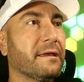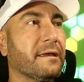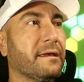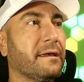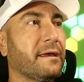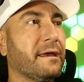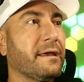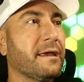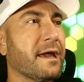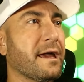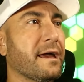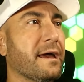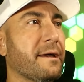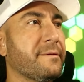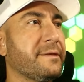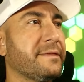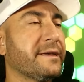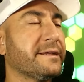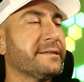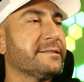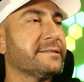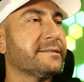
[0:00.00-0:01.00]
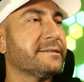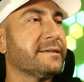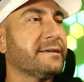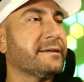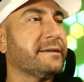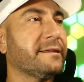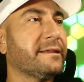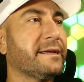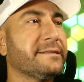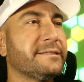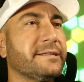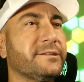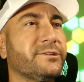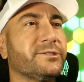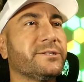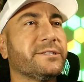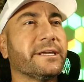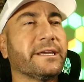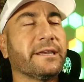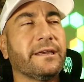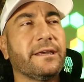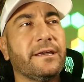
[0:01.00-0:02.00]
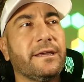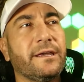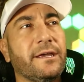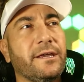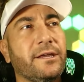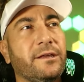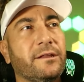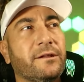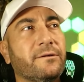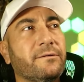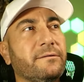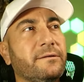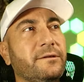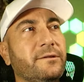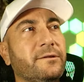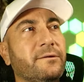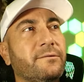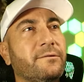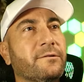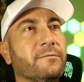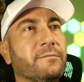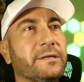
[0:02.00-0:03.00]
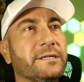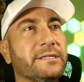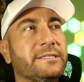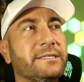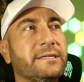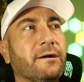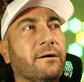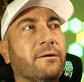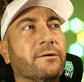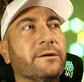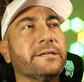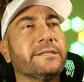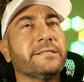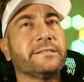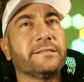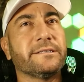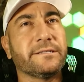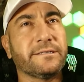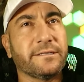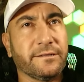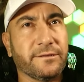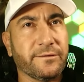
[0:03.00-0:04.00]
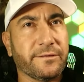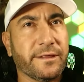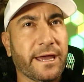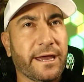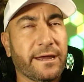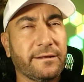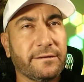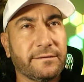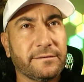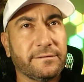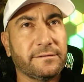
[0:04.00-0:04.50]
Yeah, I mean that's interesting. You don't normally see artists do that.